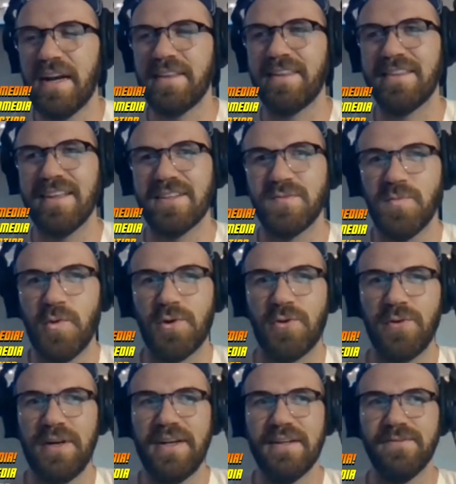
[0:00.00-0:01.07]
and I think that's
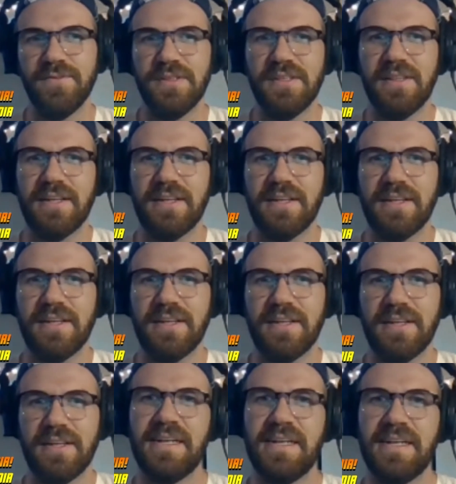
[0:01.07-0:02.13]
more creatively like
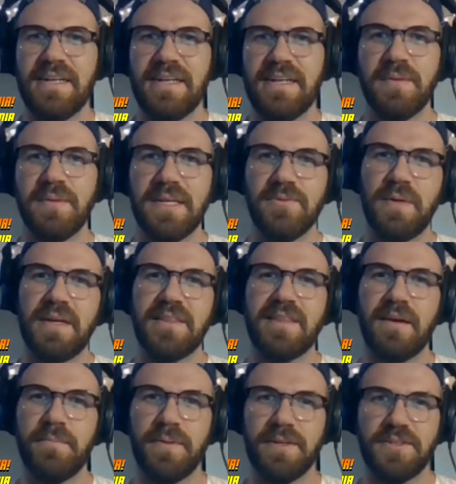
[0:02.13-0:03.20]
liberating to be able to
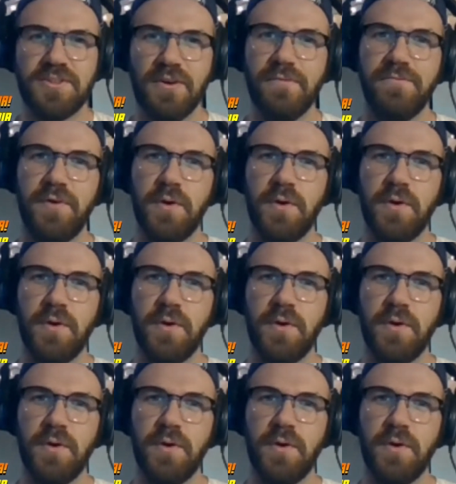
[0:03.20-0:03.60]
paint that picture